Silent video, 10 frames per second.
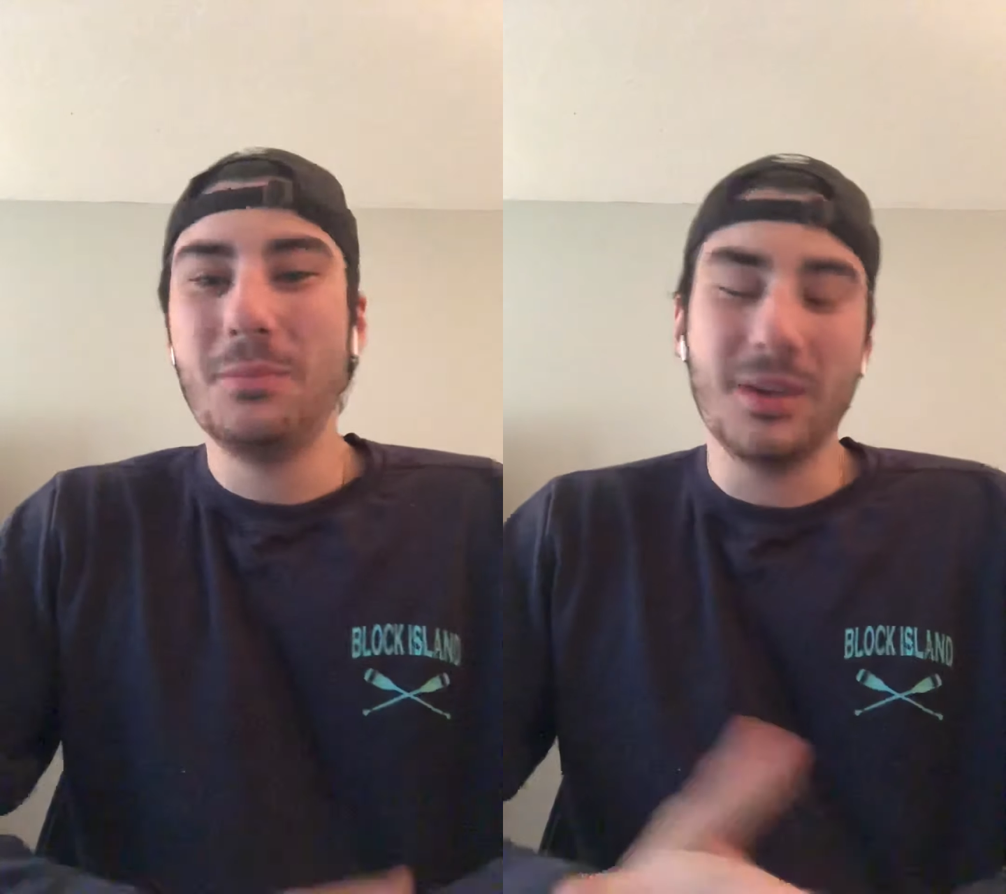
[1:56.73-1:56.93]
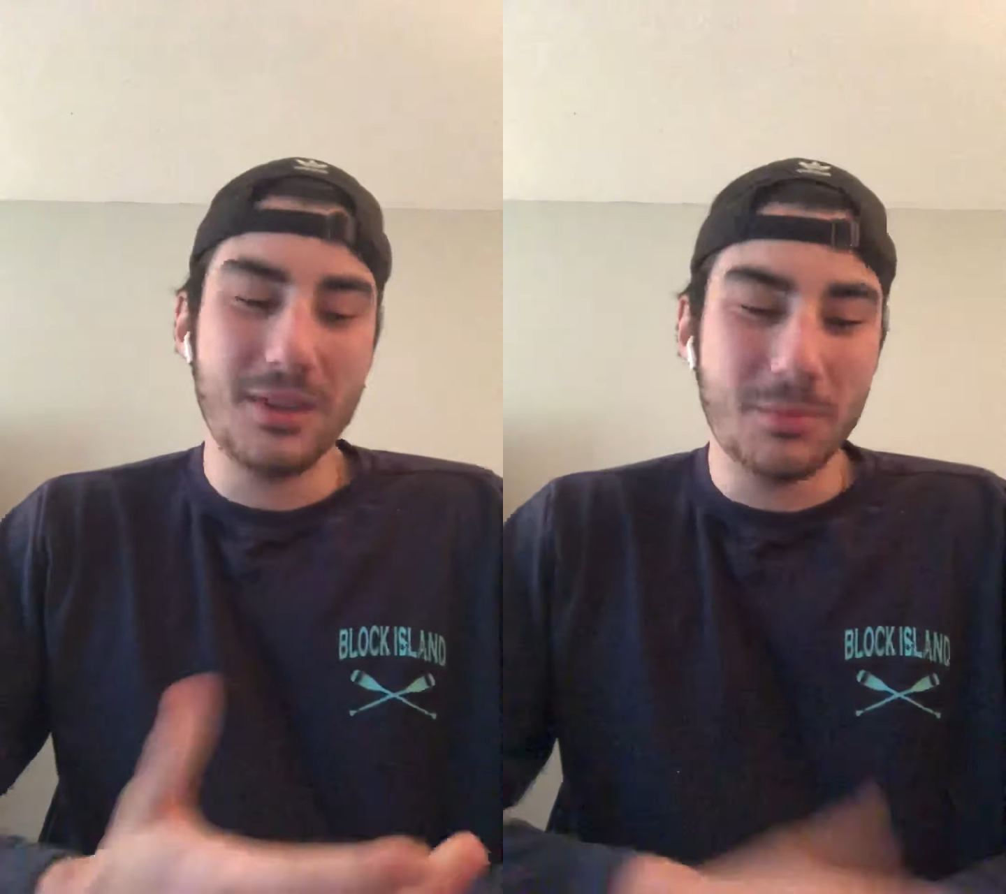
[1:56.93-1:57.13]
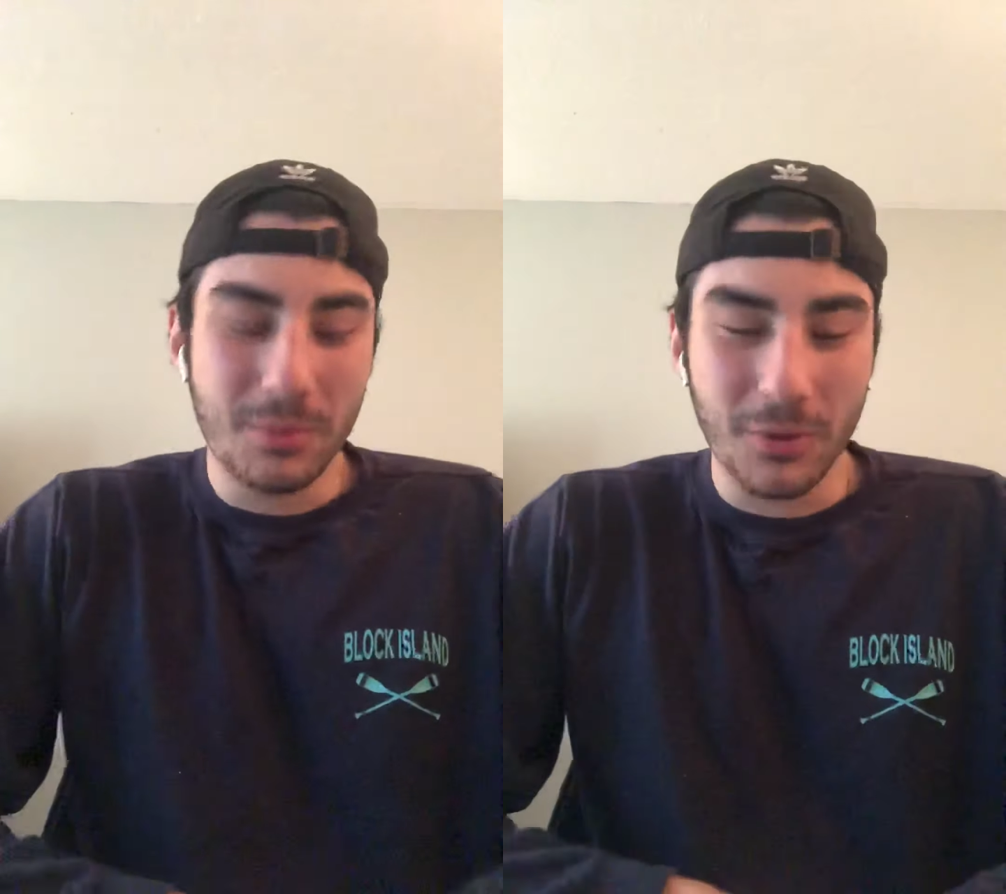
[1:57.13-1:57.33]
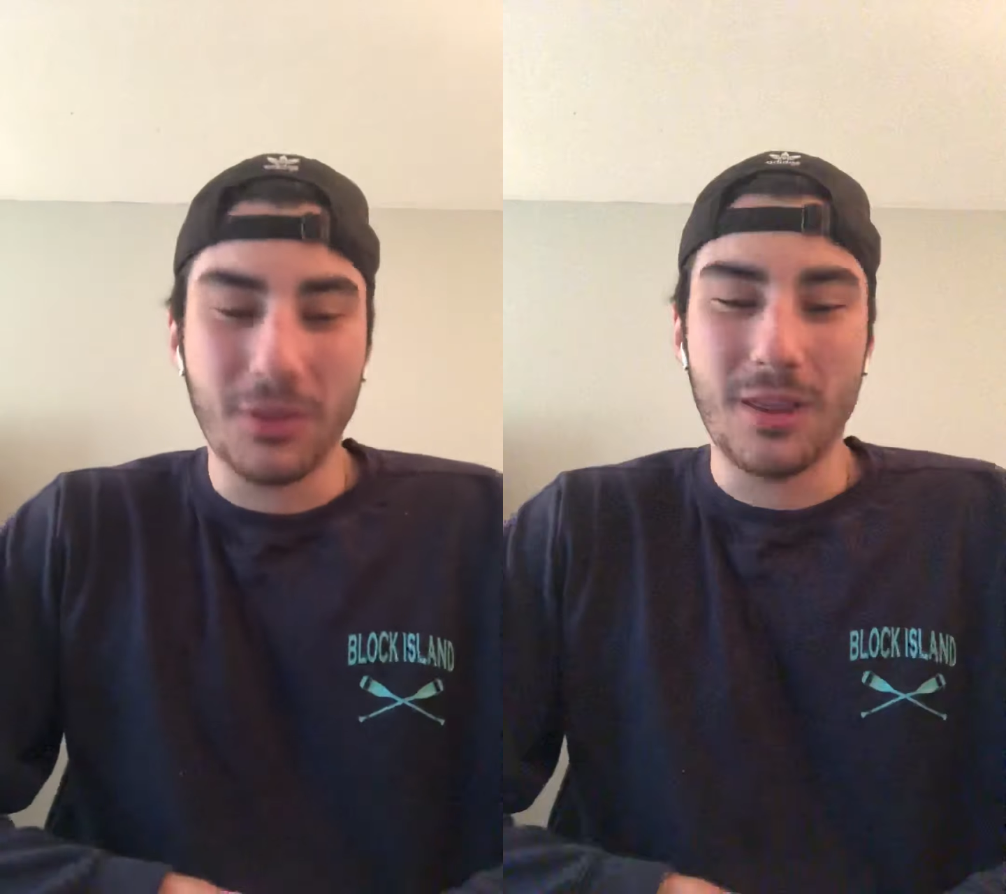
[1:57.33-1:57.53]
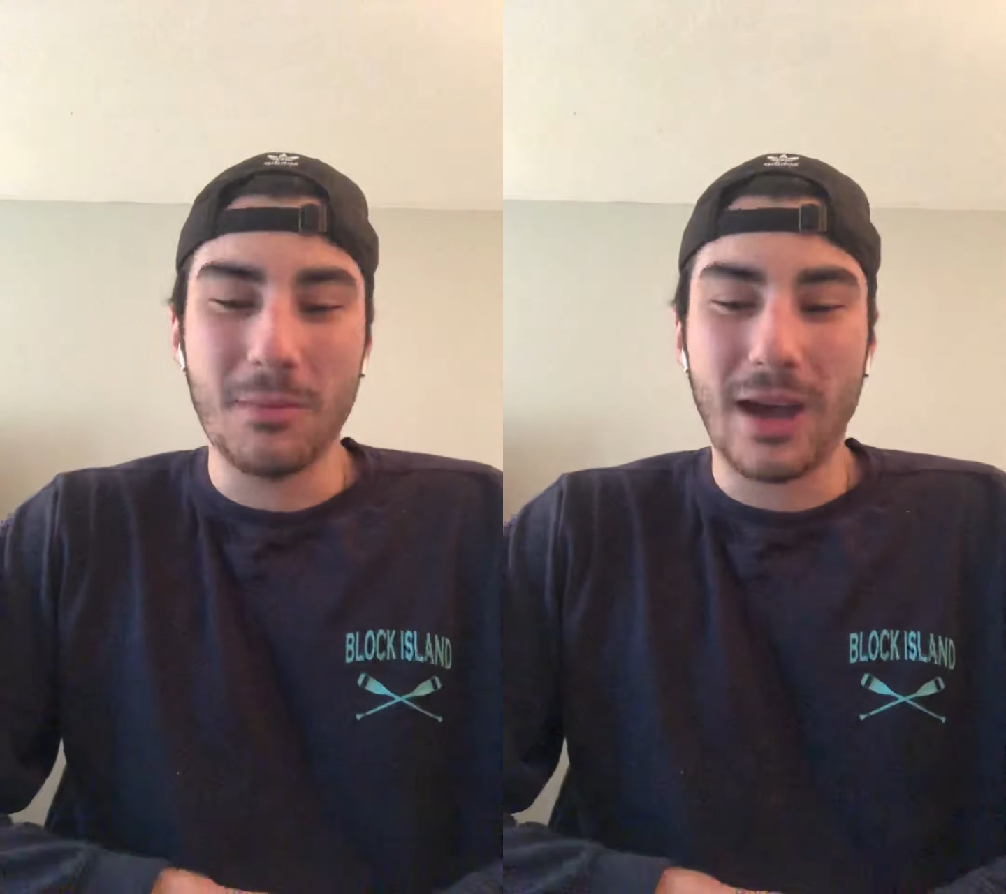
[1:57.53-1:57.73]
but both
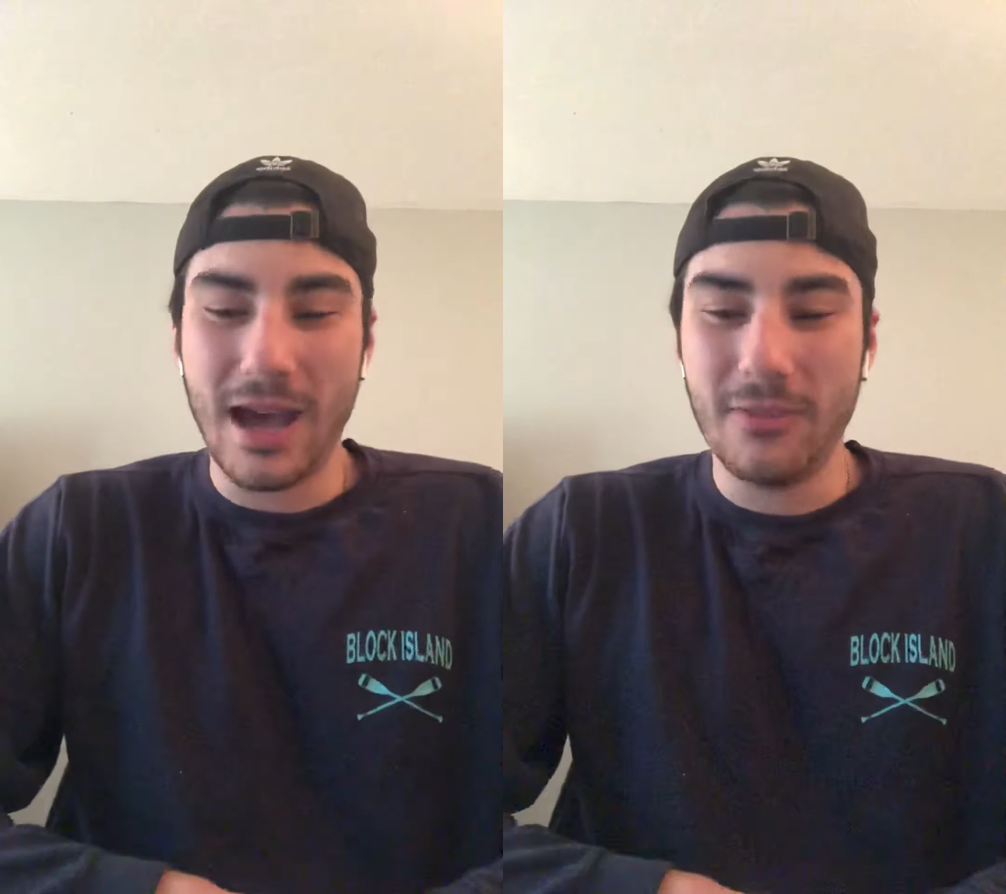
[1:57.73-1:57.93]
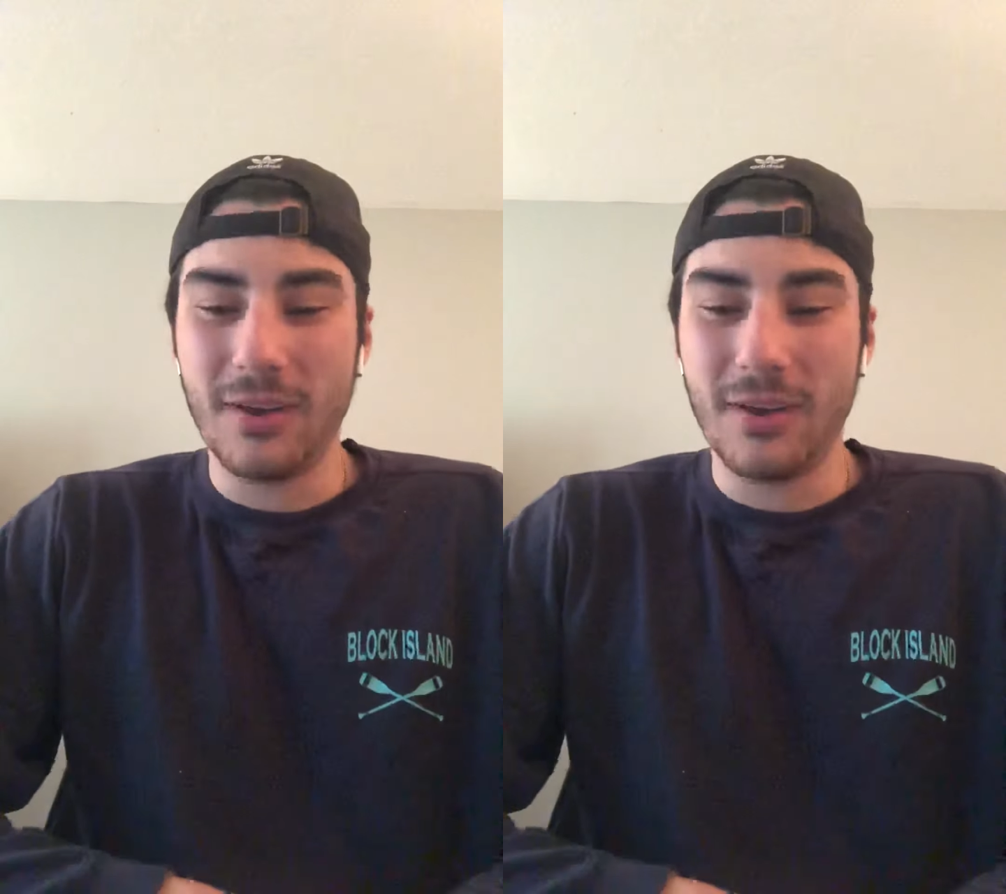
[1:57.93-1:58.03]
of them have